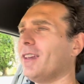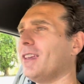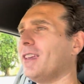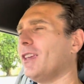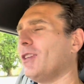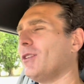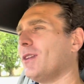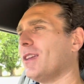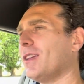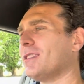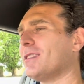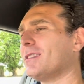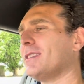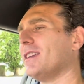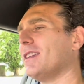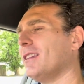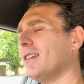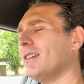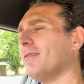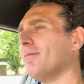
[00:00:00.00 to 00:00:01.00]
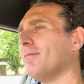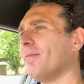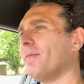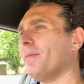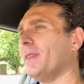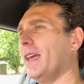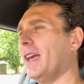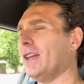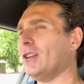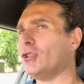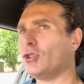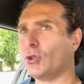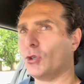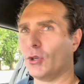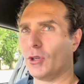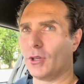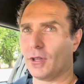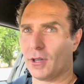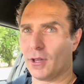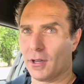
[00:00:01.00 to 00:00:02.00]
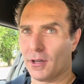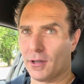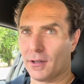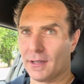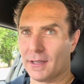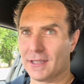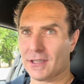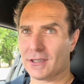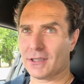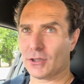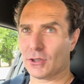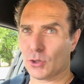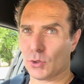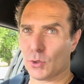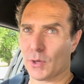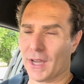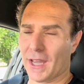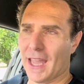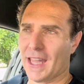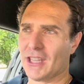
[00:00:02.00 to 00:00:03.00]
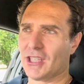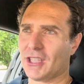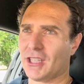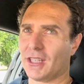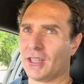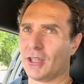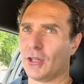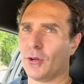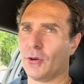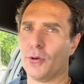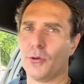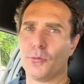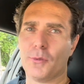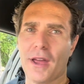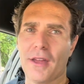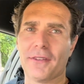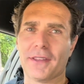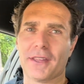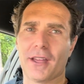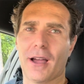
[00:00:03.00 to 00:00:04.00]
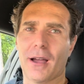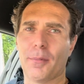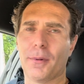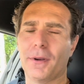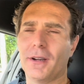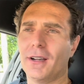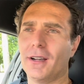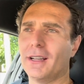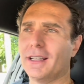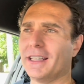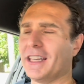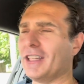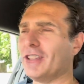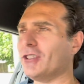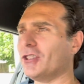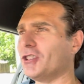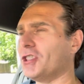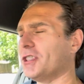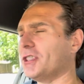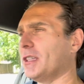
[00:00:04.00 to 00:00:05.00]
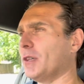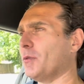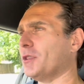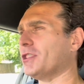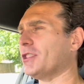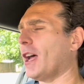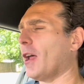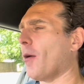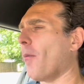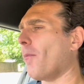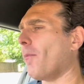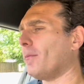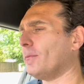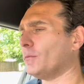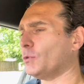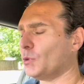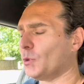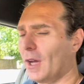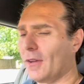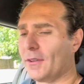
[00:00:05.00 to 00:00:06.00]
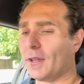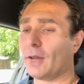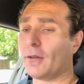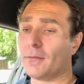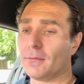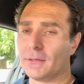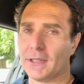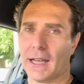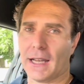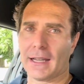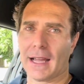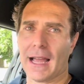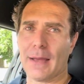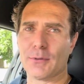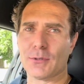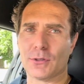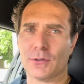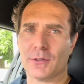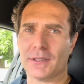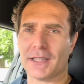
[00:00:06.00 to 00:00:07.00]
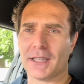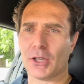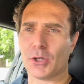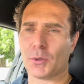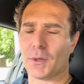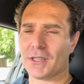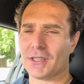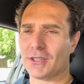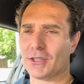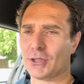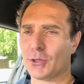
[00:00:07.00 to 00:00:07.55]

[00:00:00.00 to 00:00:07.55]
You can still enjoy listening to your engine, revving up in the city without driving like absolutely crazy.